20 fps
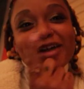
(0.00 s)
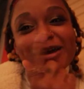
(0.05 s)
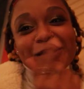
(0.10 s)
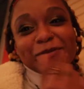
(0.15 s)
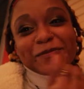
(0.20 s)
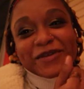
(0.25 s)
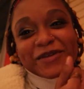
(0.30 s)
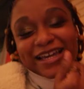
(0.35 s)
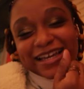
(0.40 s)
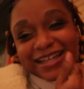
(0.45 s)

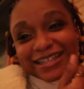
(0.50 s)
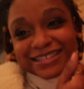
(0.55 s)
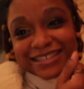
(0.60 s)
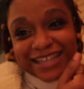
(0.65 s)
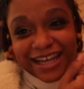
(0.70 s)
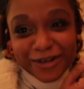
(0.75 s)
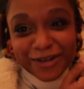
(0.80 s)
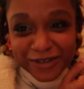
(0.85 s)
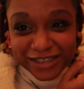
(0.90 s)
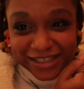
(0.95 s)
Okay, me and
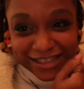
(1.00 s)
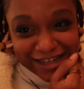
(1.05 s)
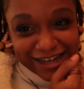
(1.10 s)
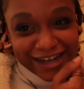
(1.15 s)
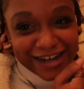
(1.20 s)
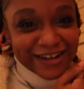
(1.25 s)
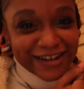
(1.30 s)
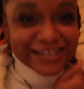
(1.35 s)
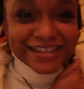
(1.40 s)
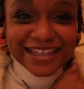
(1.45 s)
Jada was
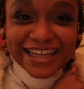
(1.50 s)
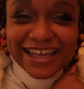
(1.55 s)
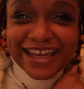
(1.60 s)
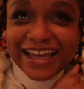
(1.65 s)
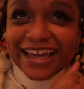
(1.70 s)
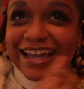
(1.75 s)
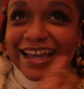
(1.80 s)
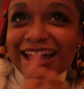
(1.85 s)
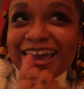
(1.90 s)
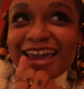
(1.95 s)
sitting here
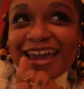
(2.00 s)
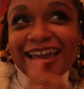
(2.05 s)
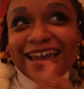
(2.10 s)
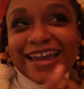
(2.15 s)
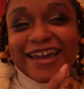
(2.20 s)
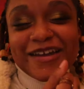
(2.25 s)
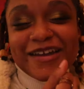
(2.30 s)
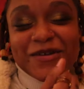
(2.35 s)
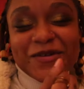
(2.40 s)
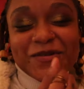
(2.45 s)
thinking,
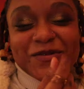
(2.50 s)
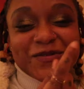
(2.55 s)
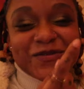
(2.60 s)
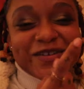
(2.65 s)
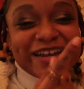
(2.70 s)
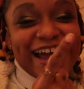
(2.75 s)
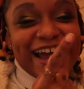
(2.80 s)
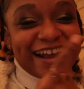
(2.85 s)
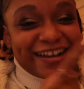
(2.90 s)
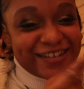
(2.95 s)

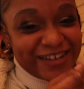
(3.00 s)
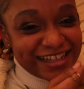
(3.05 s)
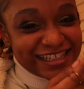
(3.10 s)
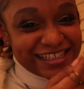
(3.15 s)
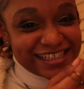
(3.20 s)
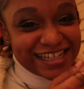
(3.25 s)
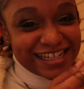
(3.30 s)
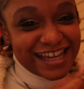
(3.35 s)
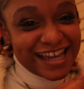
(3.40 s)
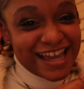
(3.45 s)
and we got a
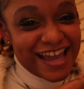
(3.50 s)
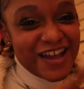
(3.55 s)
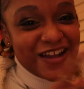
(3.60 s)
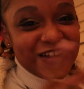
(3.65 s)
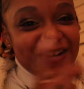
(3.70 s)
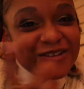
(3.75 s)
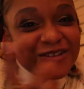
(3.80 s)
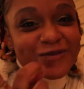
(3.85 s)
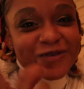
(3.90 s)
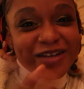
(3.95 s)
question.
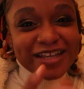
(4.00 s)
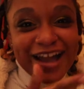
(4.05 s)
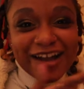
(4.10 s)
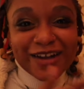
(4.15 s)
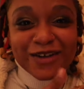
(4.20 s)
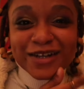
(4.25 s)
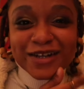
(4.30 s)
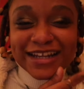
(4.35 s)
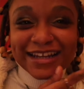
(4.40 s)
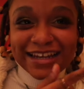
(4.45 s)
When
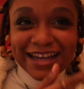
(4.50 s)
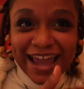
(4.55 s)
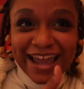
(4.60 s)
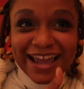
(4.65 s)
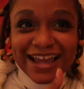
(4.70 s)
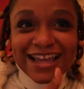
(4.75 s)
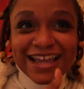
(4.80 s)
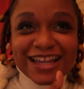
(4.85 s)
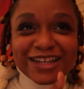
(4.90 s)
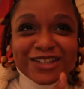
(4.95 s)
y'all go on a
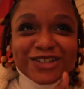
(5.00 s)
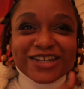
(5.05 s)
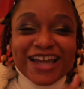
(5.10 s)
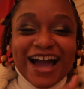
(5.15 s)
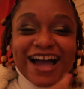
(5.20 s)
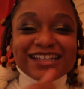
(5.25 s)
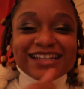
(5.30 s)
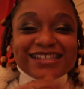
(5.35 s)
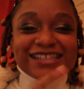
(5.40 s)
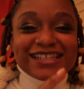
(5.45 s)
date, do
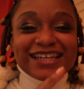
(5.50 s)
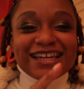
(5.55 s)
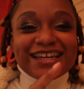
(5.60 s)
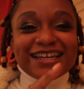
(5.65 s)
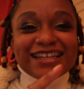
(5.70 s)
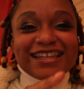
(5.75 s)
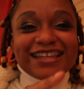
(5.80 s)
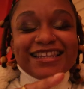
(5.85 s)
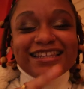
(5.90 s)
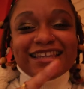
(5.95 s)
y'all
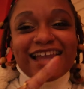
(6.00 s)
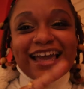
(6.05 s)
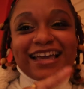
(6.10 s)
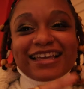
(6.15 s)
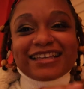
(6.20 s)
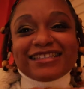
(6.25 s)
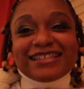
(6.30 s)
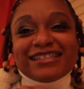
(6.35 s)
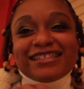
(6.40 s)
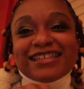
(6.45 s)
sit
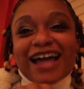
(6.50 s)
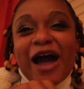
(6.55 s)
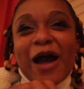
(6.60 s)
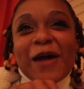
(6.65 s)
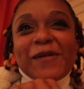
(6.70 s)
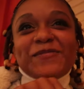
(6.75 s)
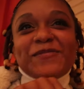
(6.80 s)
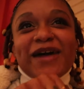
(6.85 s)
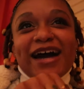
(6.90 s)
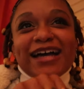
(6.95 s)
like
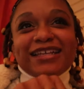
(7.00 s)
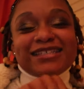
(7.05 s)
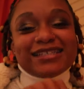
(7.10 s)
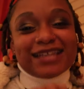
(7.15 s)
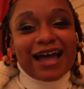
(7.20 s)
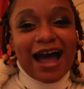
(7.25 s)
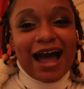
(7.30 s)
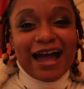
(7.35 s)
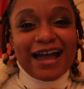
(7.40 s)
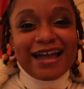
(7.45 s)
side by
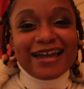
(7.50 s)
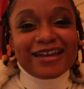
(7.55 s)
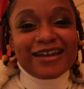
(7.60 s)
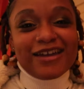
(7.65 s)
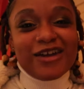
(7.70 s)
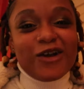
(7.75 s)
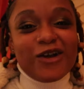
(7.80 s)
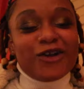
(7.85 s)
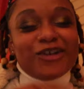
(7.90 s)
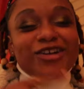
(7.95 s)
side,
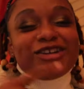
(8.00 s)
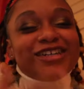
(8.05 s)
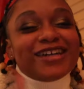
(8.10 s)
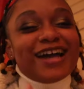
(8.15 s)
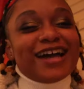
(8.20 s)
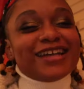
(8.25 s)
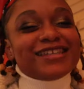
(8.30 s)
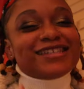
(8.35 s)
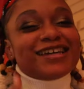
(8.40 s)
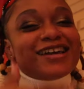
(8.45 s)
or do
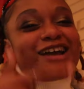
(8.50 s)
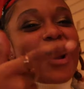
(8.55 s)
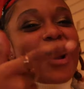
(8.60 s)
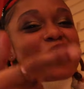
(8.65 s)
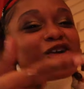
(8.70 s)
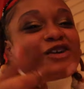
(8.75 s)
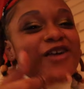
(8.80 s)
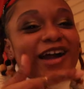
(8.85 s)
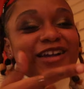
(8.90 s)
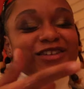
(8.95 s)
y'all sit
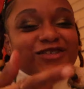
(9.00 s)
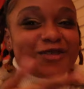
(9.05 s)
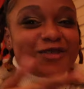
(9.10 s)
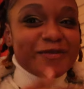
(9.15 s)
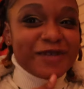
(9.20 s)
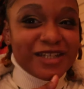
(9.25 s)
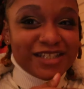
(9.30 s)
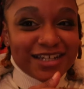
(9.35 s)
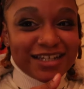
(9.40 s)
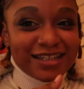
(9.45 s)
across
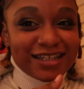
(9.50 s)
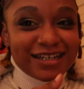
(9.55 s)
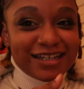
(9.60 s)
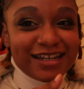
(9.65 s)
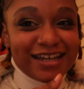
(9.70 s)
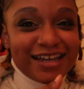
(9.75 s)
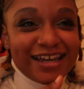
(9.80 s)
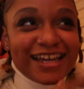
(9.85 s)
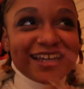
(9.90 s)
from each other?